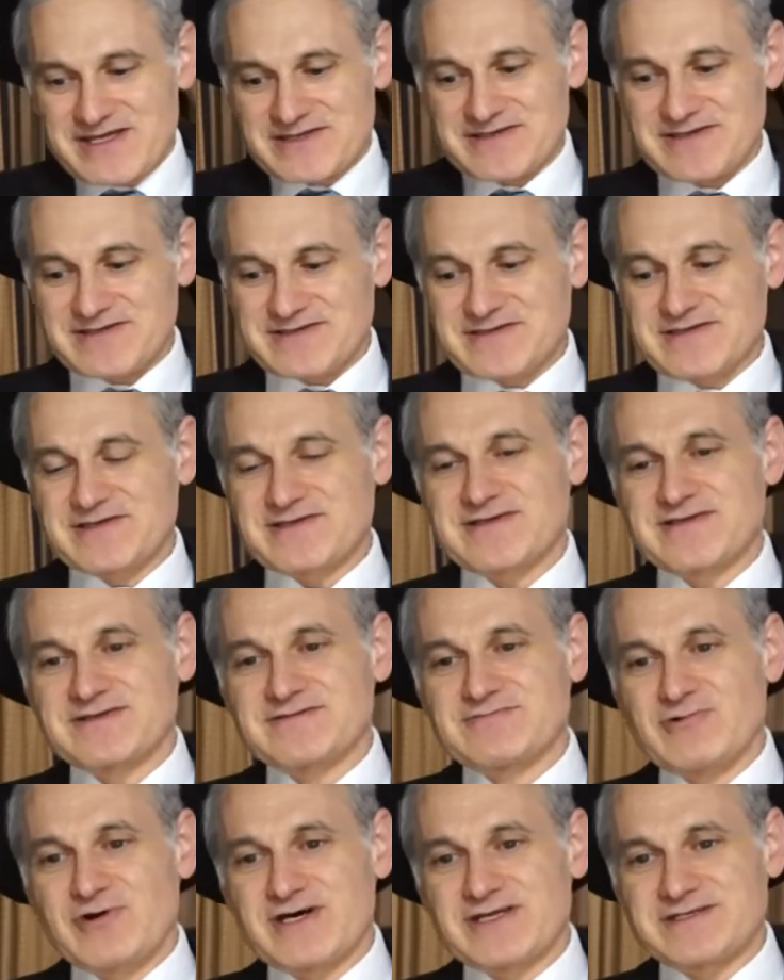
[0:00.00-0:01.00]
This is
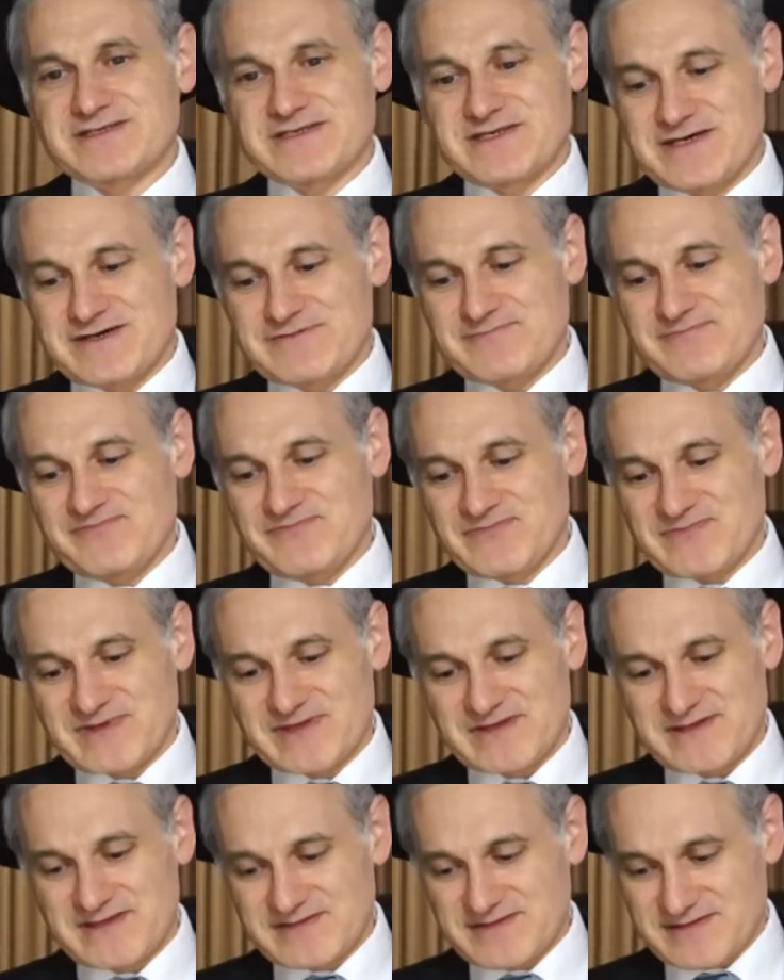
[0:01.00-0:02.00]
what
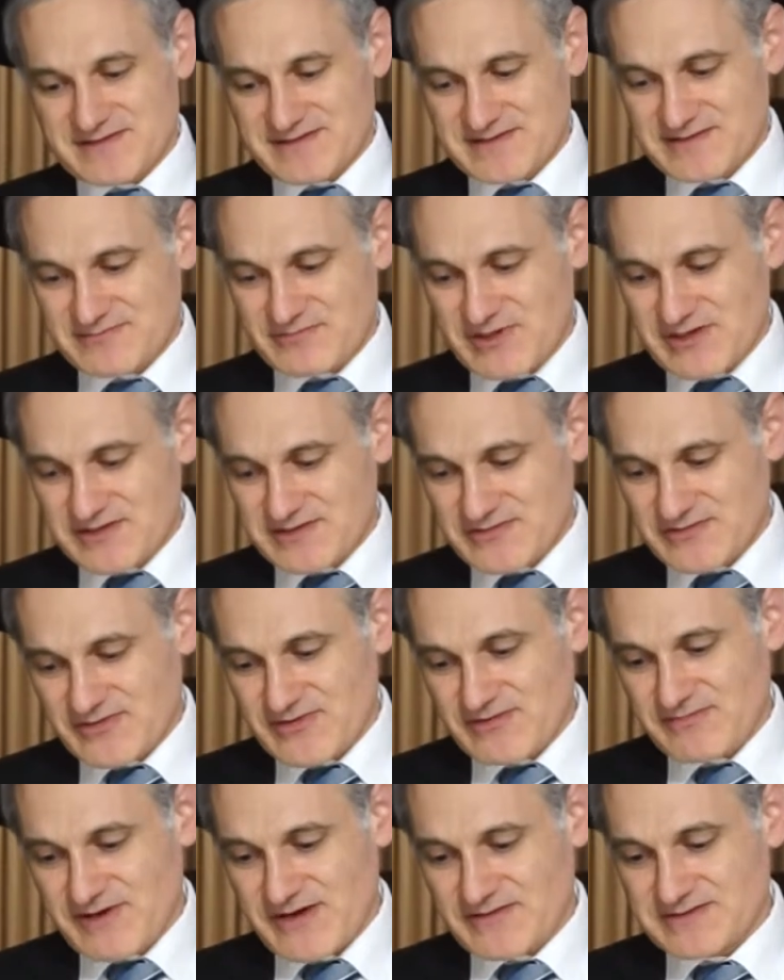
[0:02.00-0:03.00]
this is what it's all
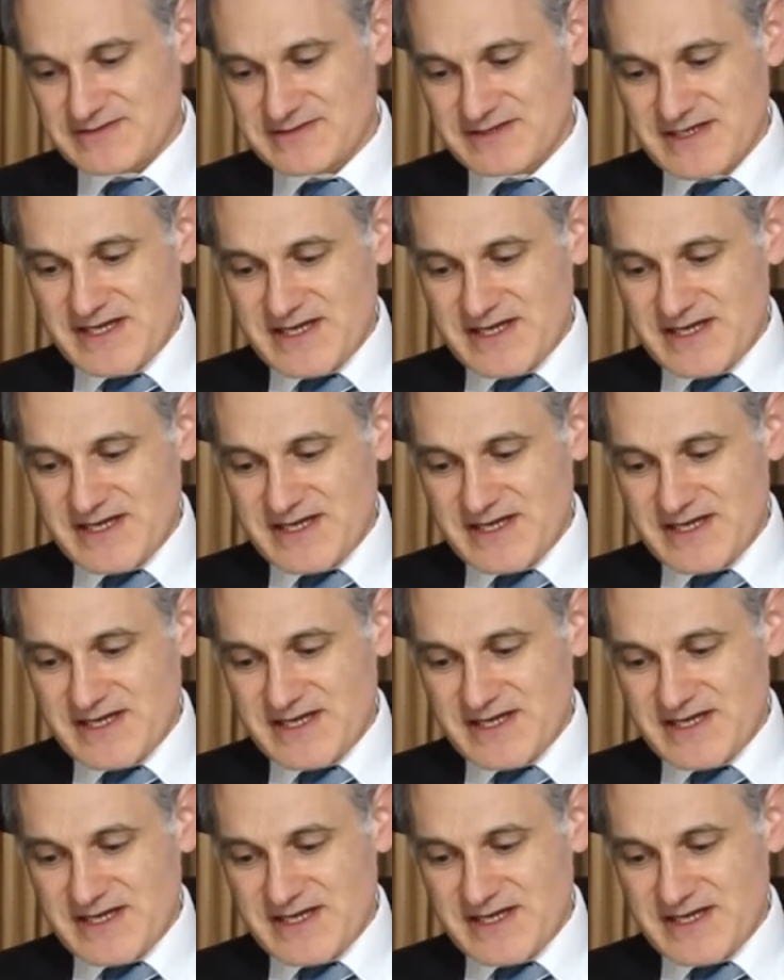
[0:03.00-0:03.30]
about.